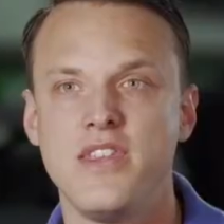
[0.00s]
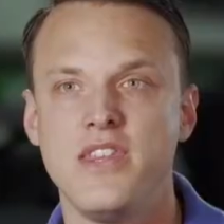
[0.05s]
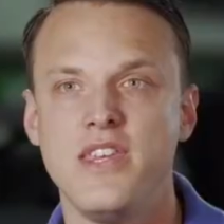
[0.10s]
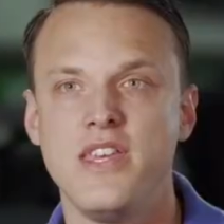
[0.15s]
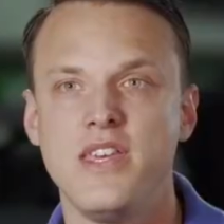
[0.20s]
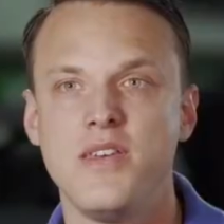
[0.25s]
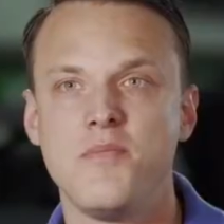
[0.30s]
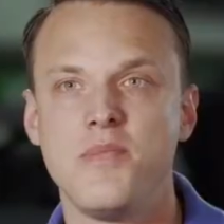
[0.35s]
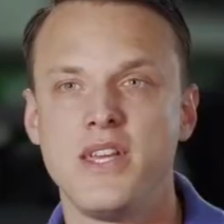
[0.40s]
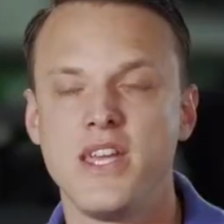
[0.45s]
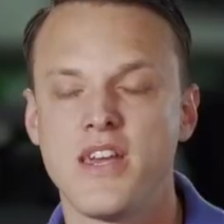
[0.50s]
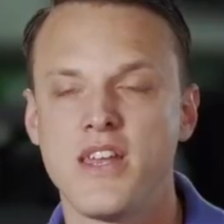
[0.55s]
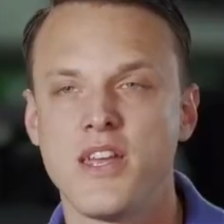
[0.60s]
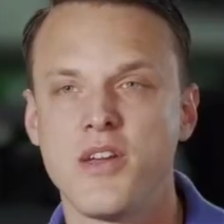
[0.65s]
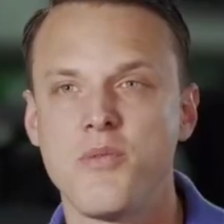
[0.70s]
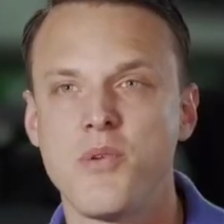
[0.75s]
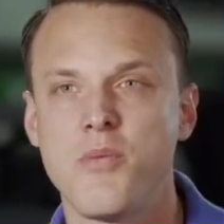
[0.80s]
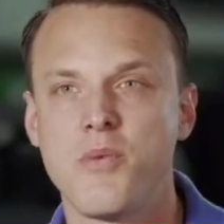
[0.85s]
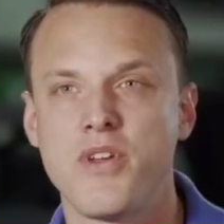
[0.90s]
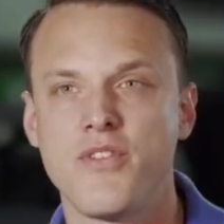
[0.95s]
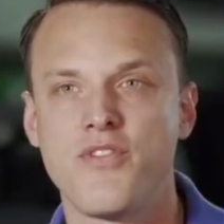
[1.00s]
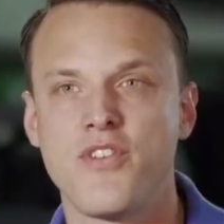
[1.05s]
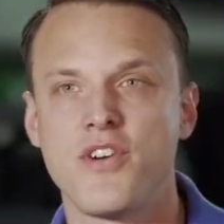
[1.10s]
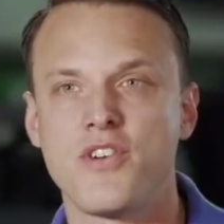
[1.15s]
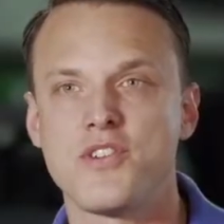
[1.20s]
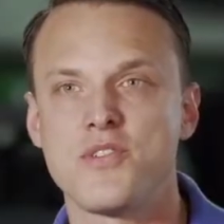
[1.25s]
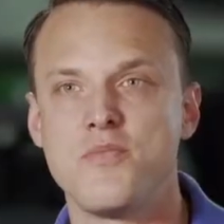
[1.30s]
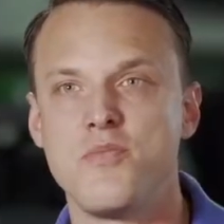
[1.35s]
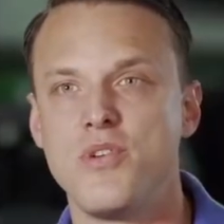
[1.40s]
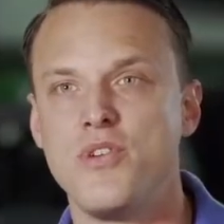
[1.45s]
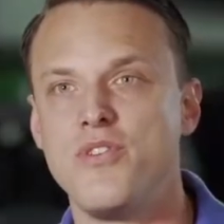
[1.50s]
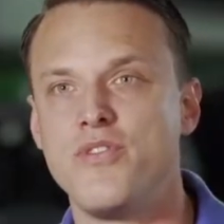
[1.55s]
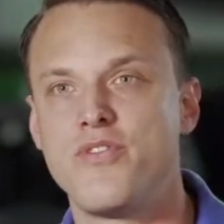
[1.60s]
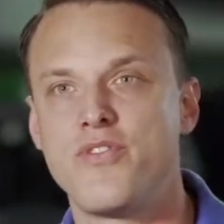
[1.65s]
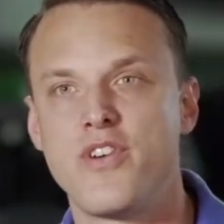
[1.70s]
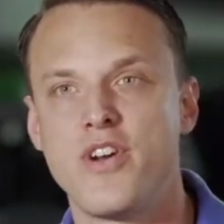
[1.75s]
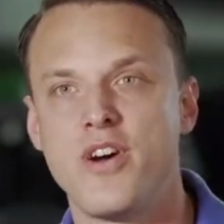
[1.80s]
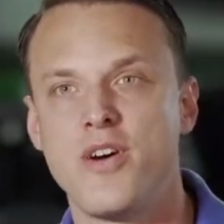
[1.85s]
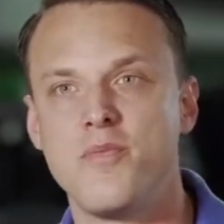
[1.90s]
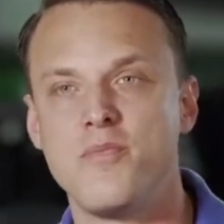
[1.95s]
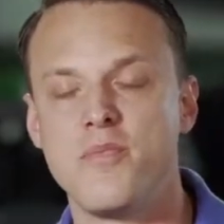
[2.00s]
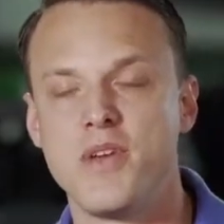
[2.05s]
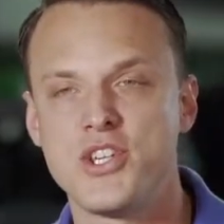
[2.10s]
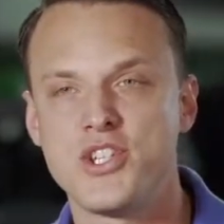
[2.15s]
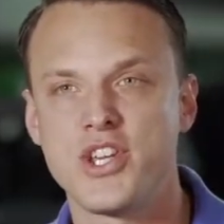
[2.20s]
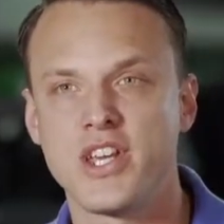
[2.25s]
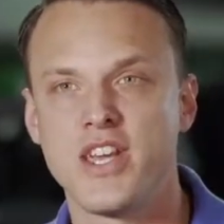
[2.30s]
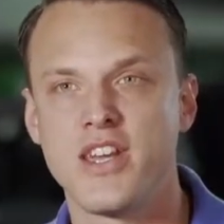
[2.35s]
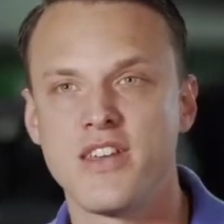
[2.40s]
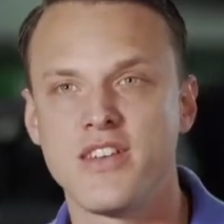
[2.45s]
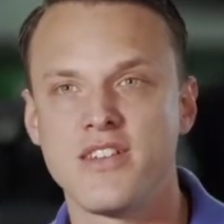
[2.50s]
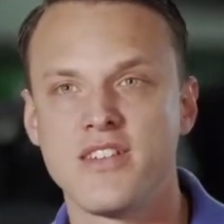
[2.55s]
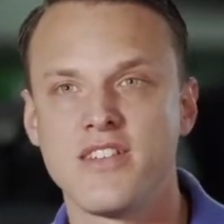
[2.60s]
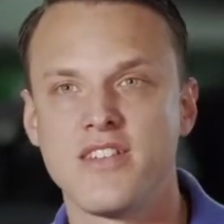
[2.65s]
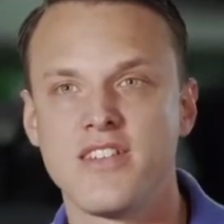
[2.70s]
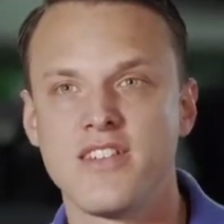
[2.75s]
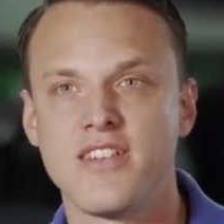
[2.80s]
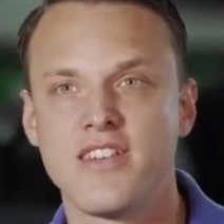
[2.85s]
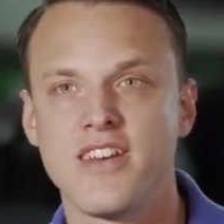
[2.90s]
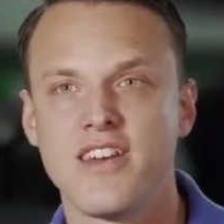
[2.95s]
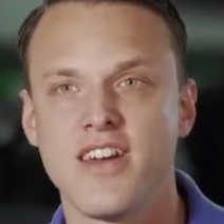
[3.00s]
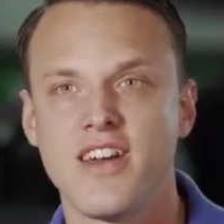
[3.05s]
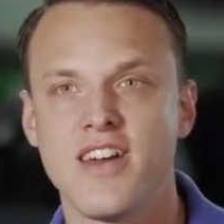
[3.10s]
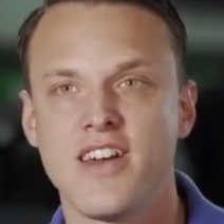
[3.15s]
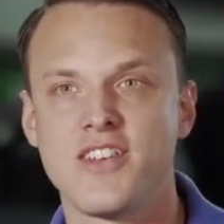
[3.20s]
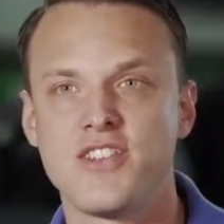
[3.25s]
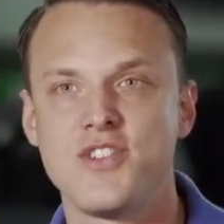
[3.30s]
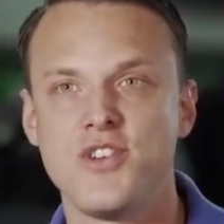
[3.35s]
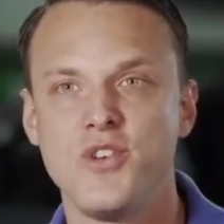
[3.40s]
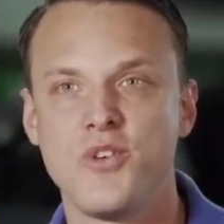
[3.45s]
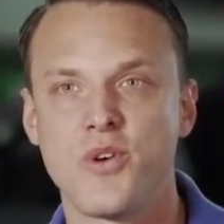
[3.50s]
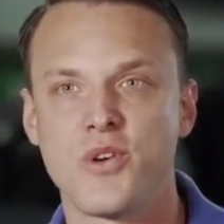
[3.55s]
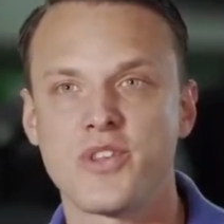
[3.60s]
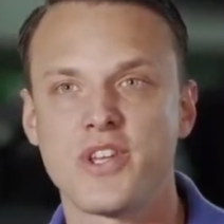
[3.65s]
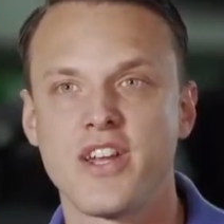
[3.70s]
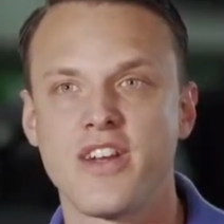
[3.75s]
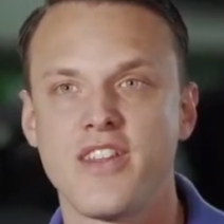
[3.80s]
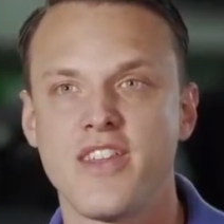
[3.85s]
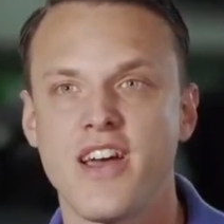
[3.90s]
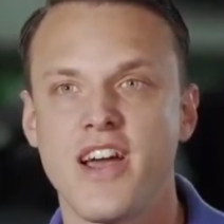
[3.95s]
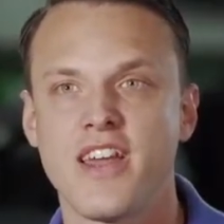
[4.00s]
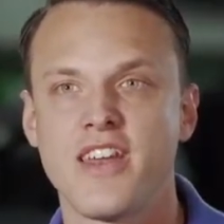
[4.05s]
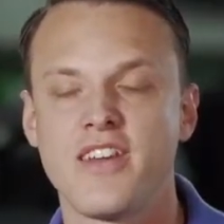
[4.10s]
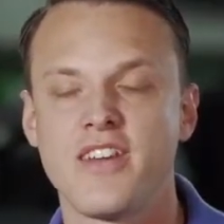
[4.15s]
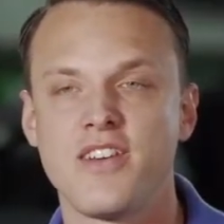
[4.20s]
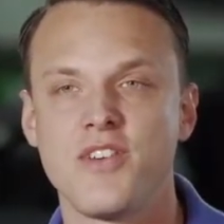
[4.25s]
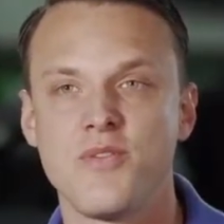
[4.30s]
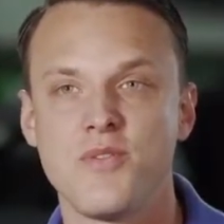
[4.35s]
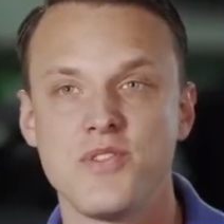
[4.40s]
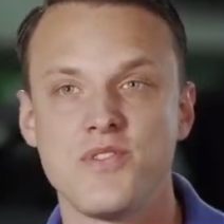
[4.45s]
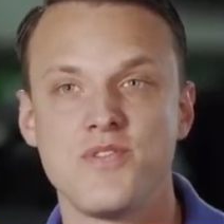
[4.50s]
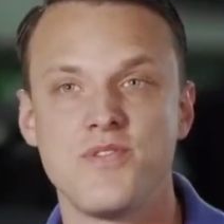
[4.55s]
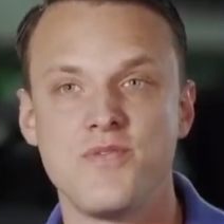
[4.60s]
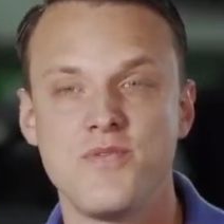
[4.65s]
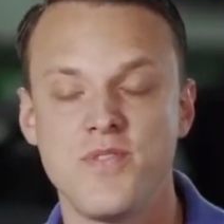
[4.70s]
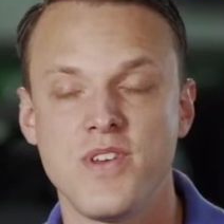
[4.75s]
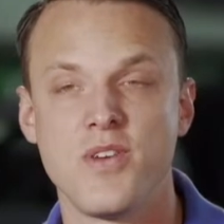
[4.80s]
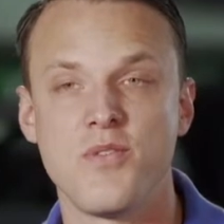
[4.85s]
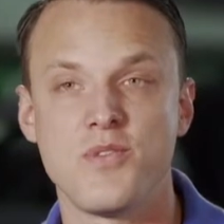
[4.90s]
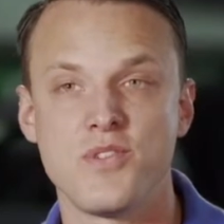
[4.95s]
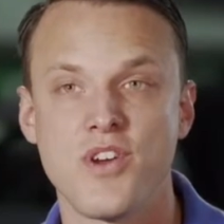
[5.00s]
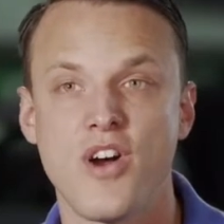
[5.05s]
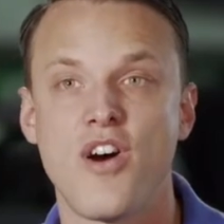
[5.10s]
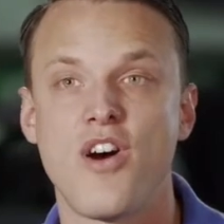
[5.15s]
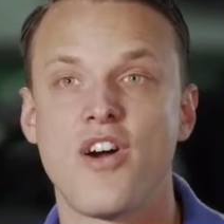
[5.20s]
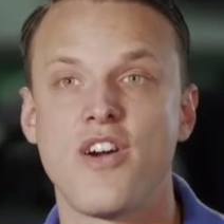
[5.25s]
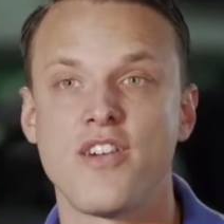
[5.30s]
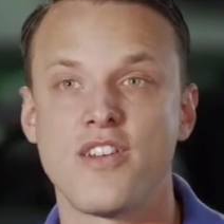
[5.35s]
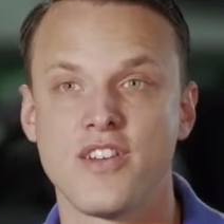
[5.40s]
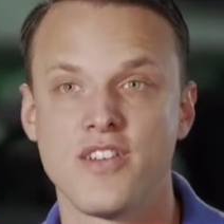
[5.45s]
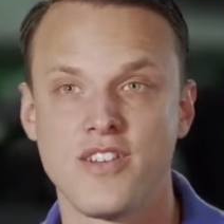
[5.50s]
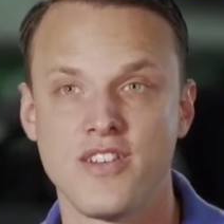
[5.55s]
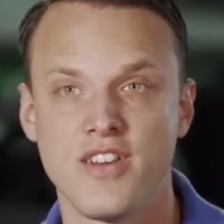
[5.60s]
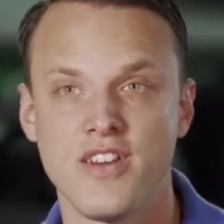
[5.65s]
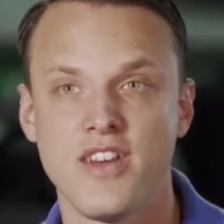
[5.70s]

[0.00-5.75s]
the beginning, when we first moved from Michigan to North Carolina, it was hard.